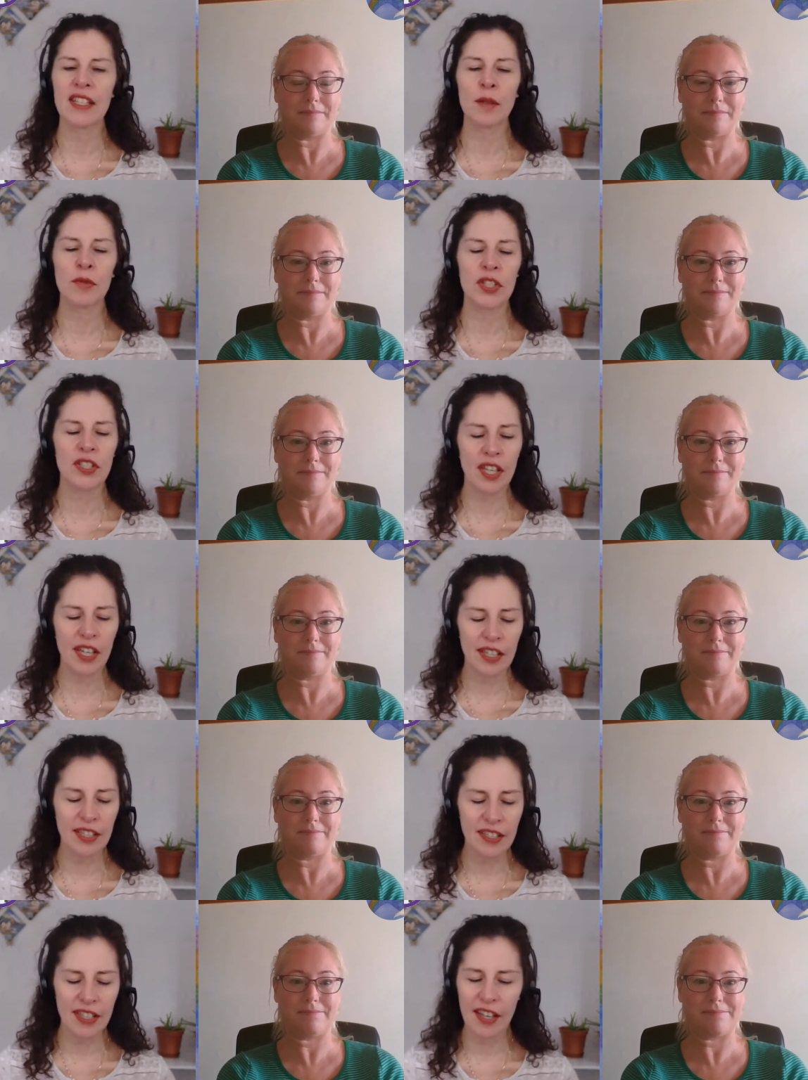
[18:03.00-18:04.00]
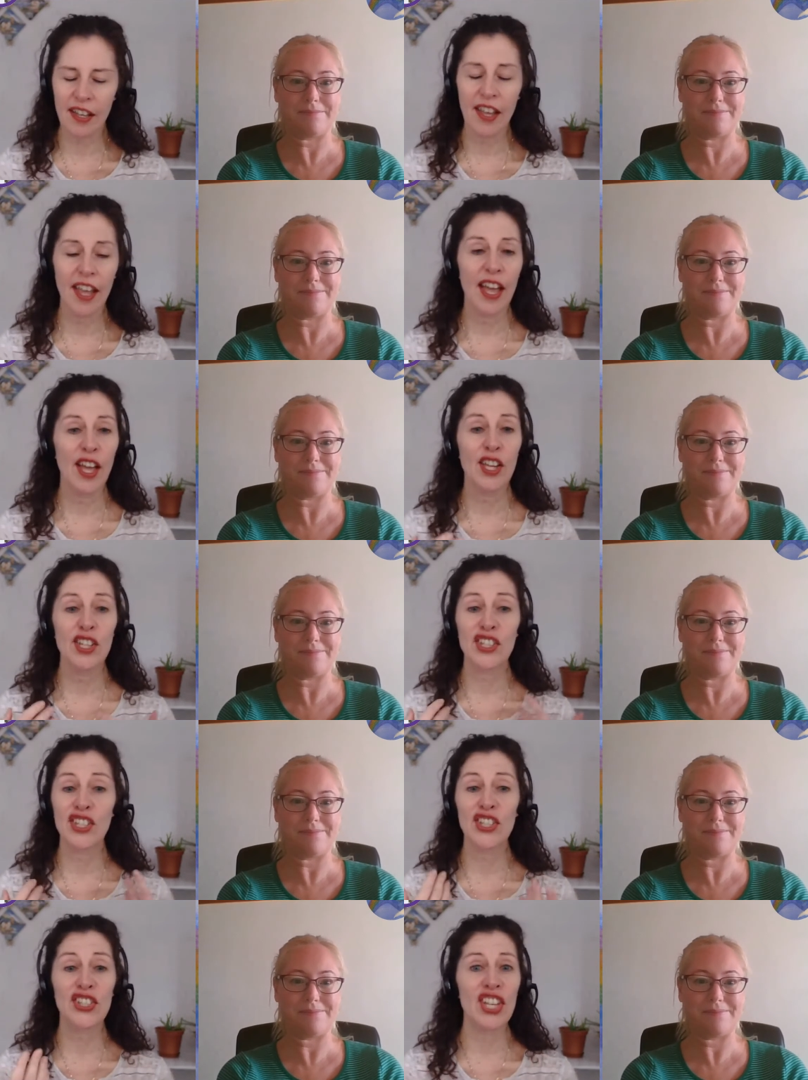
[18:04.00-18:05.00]
Speaker 1: and i'm just going to
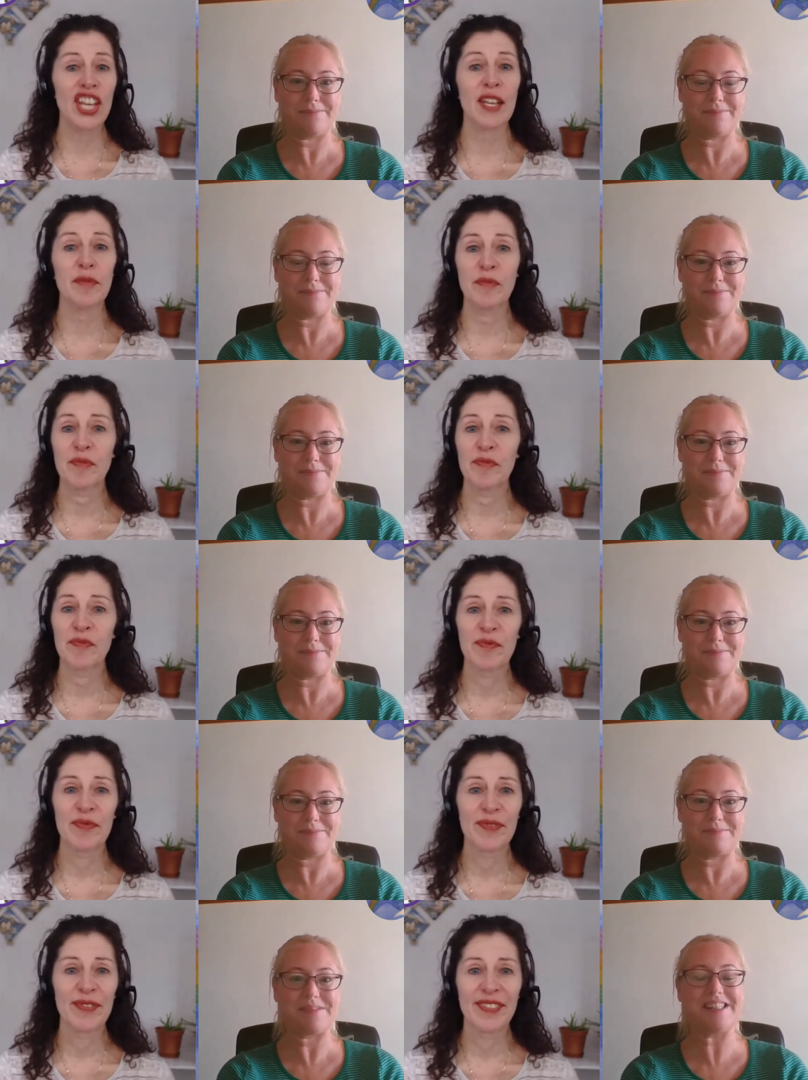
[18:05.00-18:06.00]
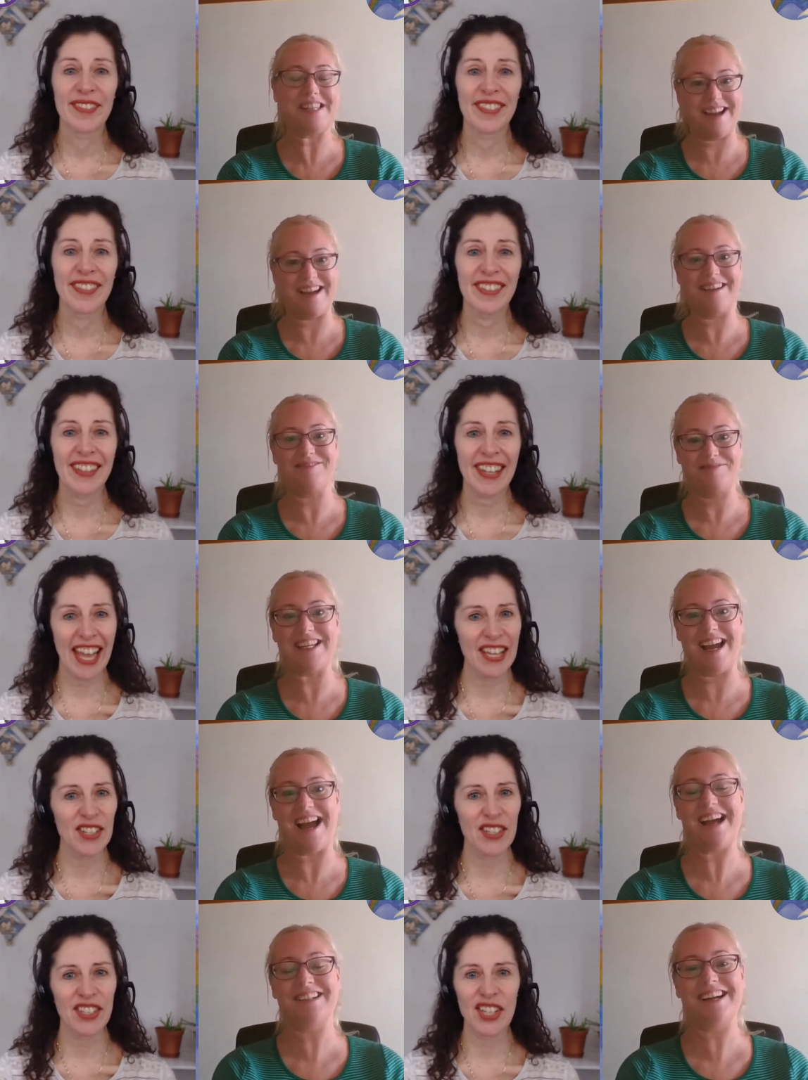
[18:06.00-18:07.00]
just sit
Speaker 2: yeah,
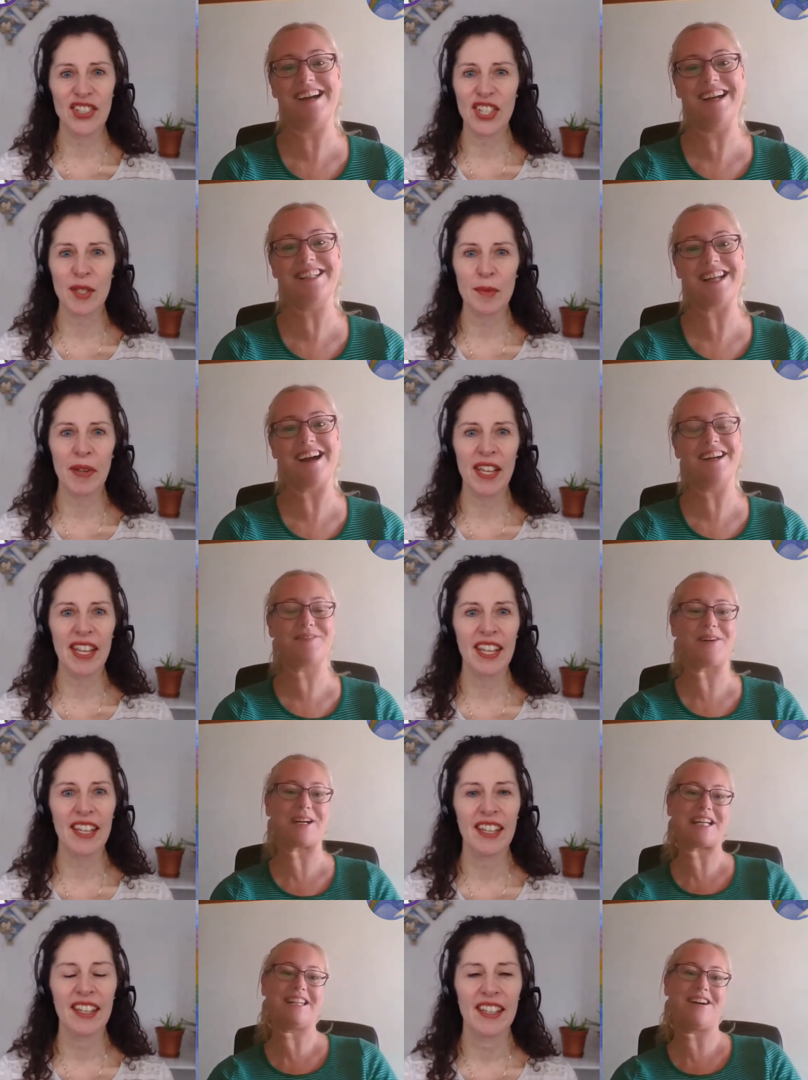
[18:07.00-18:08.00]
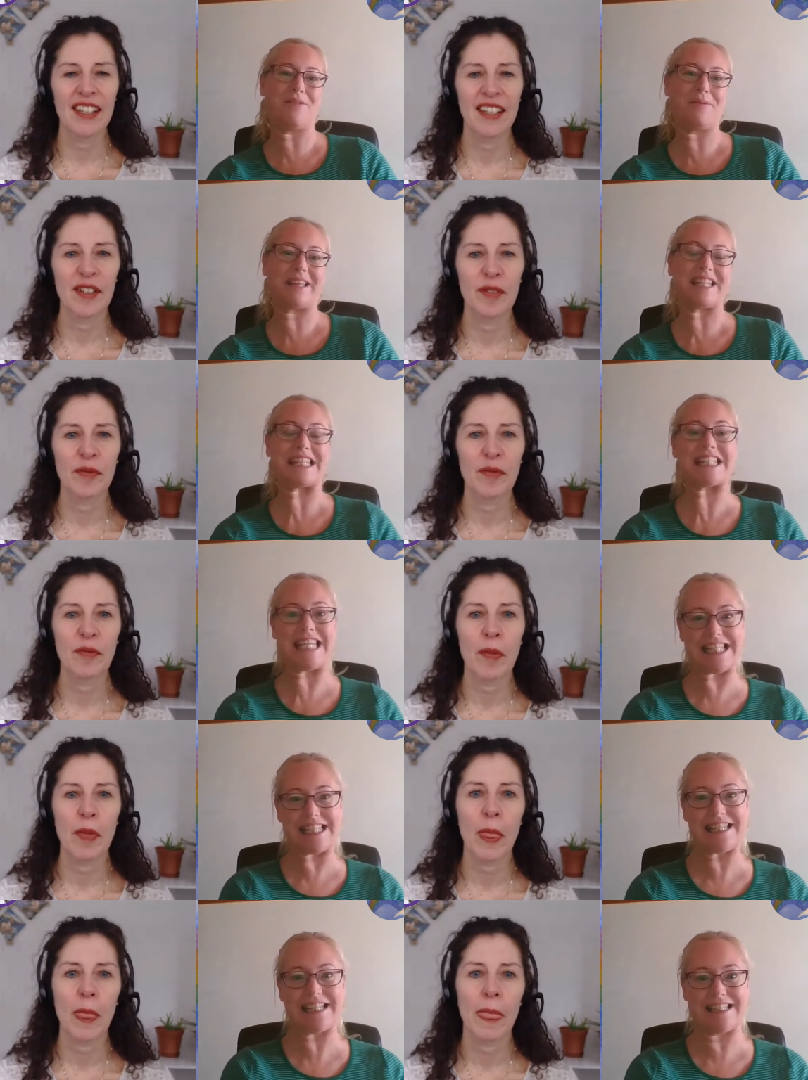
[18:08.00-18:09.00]
yeah, and I, I work a lot with the
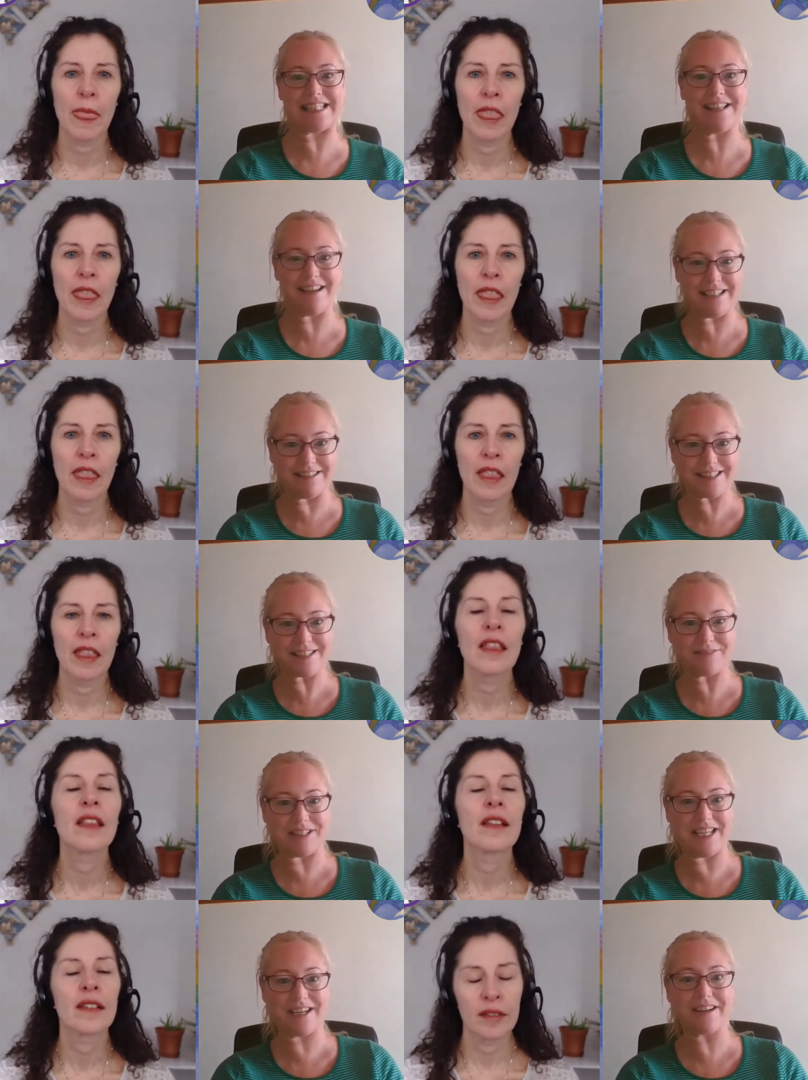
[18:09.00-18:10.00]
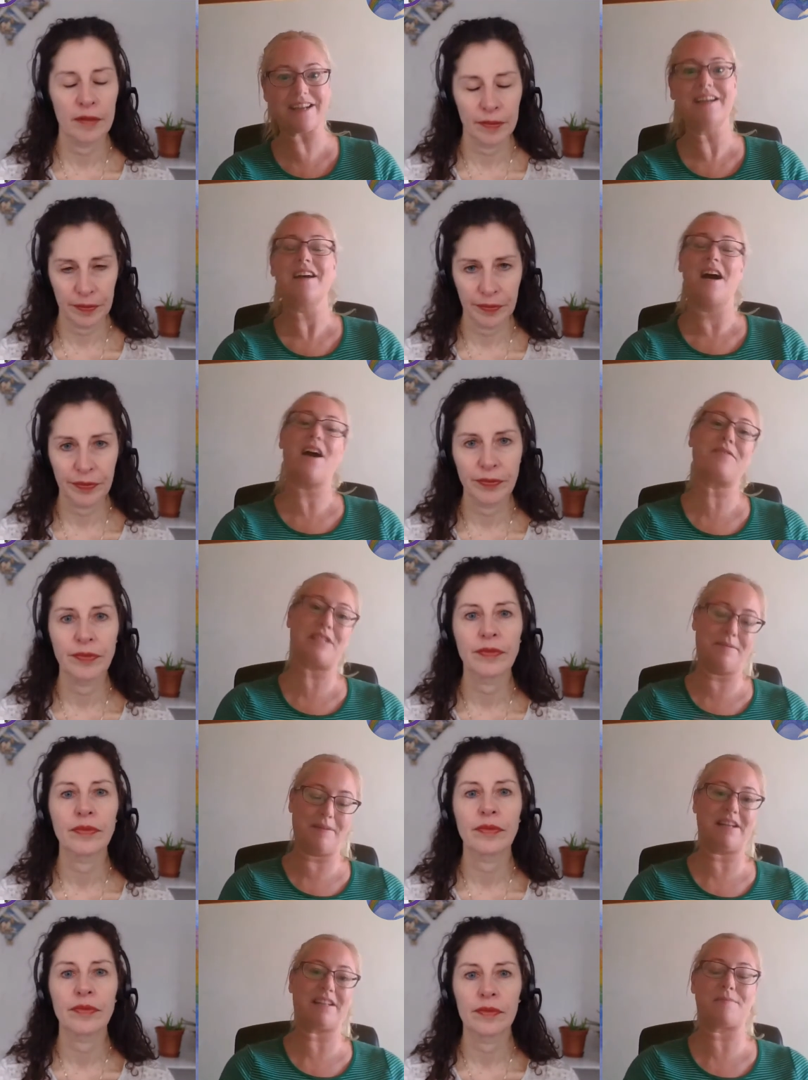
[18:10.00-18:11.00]
seasons and the cycles of the year, obviously
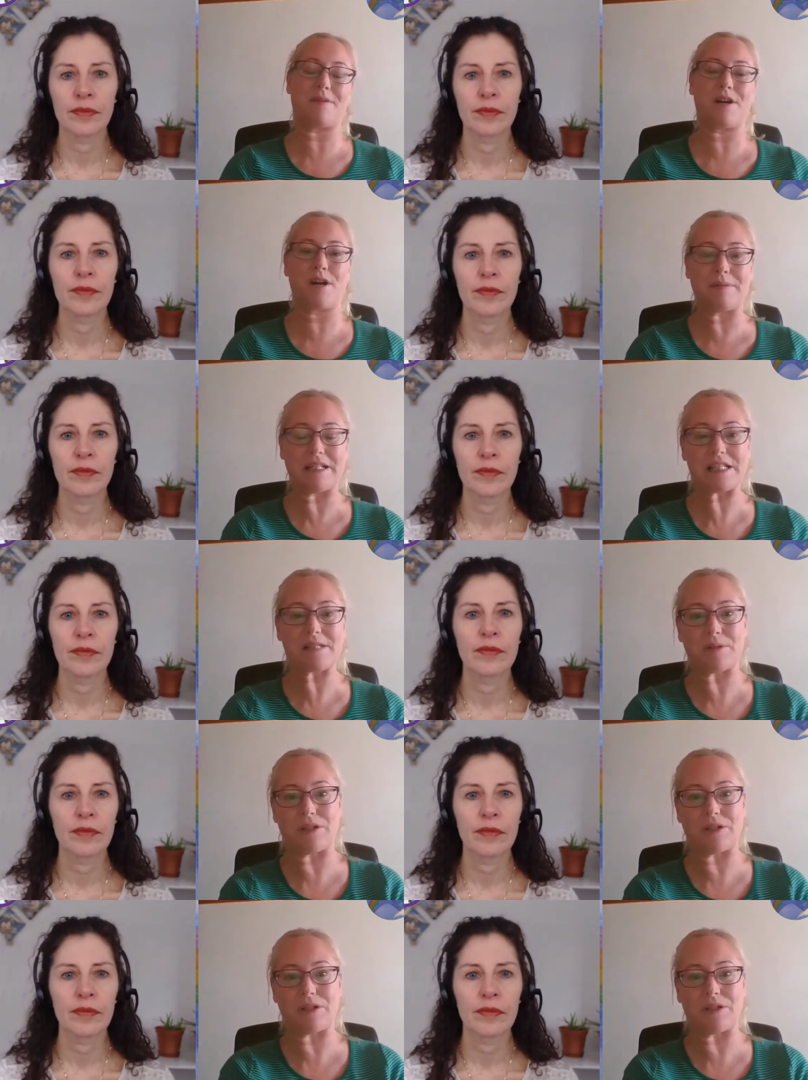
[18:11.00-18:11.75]
because I'm a herbalist, but